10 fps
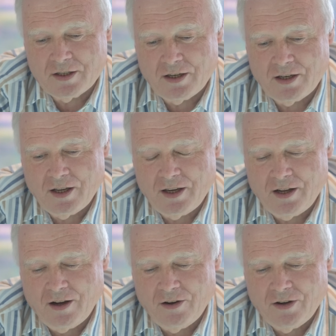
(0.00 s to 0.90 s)
that,
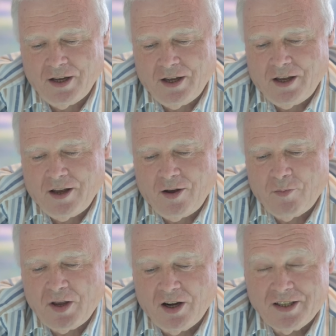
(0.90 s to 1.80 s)
you know,
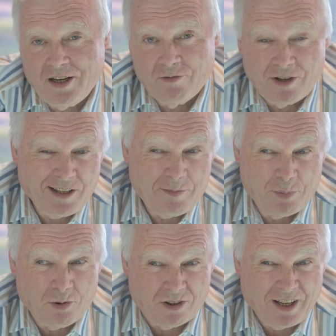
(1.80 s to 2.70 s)
I mean, I didn't really
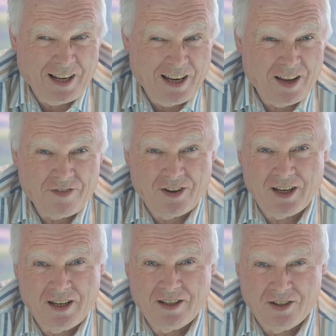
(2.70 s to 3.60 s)
put any effort
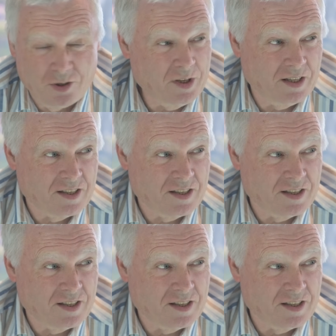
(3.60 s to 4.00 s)
into doing